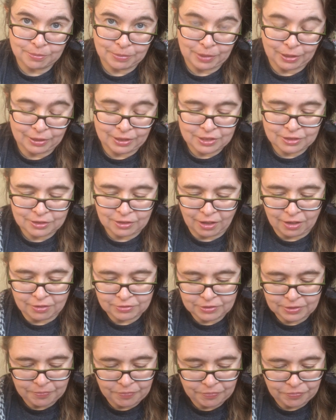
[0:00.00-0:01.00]
Mary
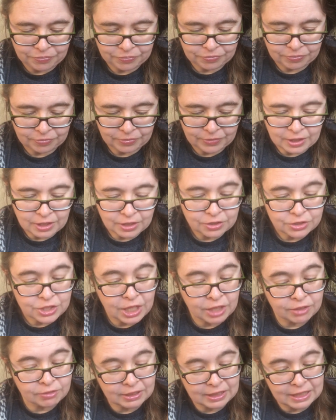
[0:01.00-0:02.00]
scoffed.
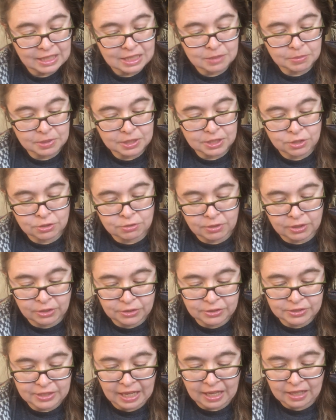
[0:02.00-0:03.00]
Jane released Mrs.
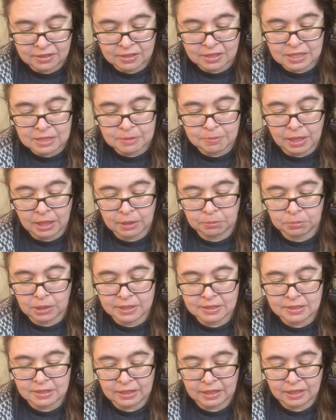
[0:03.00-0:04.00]
Runkle's hand and smiled
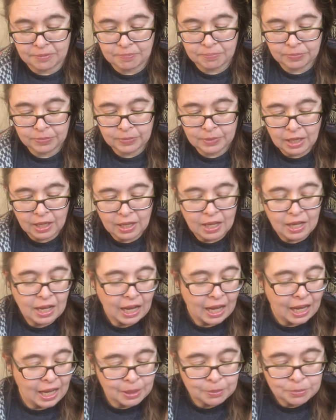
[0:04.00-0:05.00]
pleasantly.
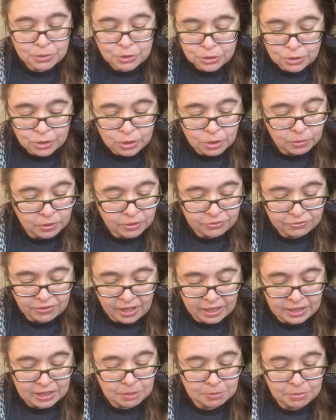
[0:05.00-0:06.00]
"I'm sure we'll
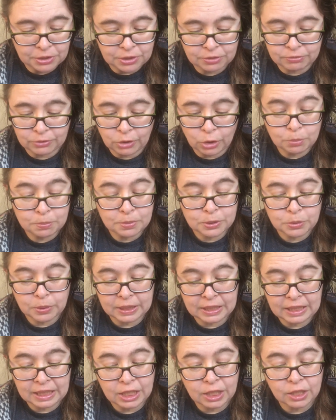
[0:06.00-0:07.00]
find him on the road
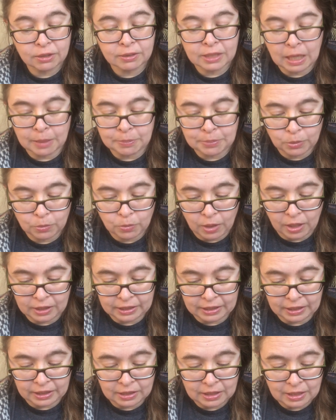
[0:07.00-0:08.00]
between here and Upper
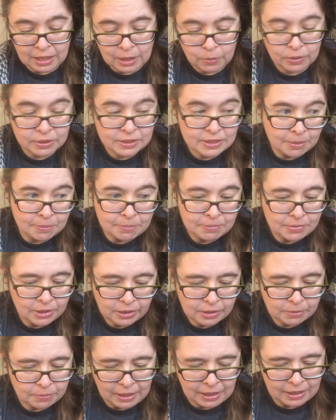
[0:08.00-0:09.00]
Watley, where some
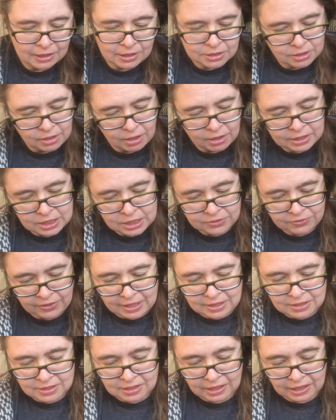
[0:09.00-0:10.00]
milkmaid has caught his
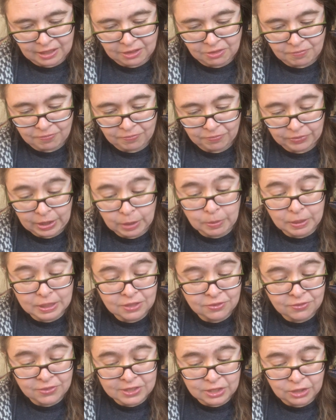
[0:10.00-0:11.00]
fancy. He went
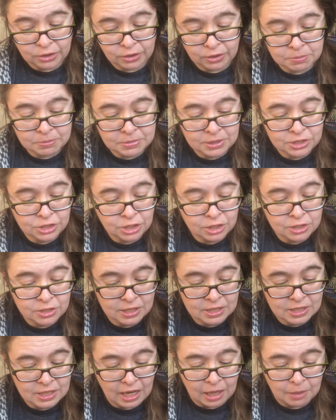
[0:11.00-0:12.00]
to visit her and misjudged the
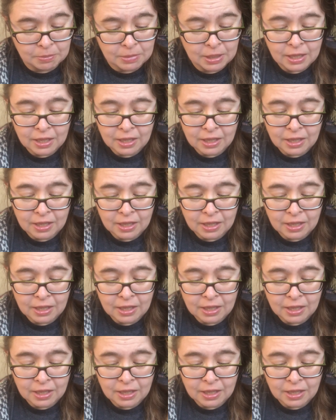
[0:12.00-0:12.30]
time.